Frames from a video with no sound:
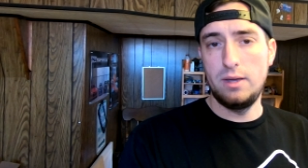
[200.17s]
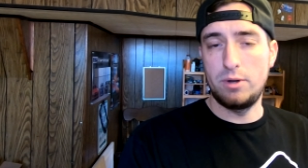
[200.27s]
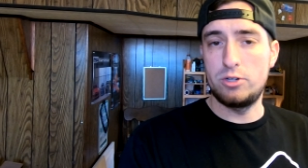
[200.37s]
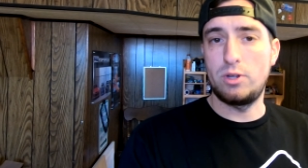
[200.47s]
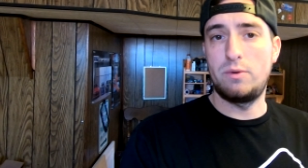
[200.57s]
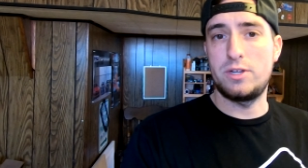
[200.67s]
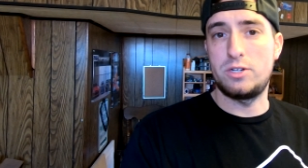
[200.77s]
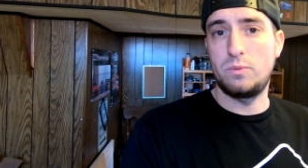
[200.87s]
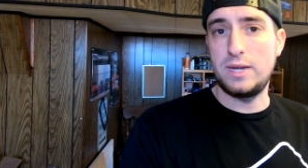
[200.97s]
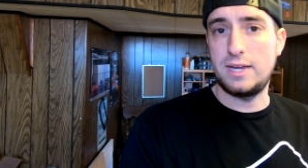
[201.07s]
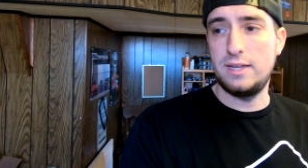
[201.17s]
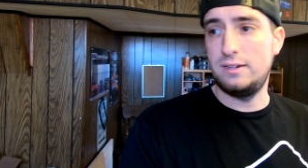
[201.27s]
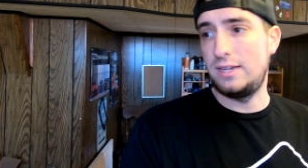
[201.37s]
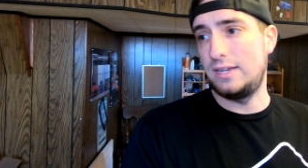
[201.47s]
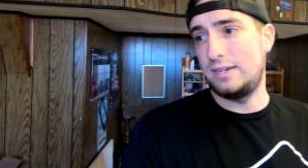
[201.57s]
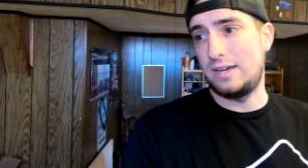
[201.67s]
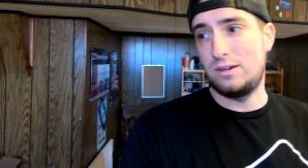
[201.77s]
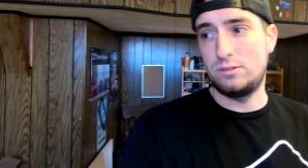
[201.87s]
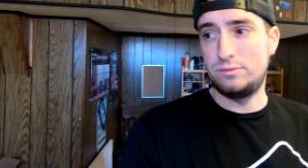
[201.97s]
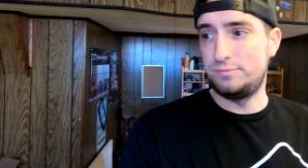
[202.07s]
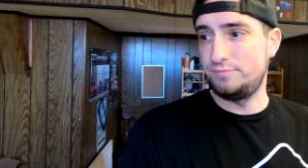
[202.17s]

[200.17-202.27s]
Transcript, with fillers: Enjoy the rest of your weekend, and I'll,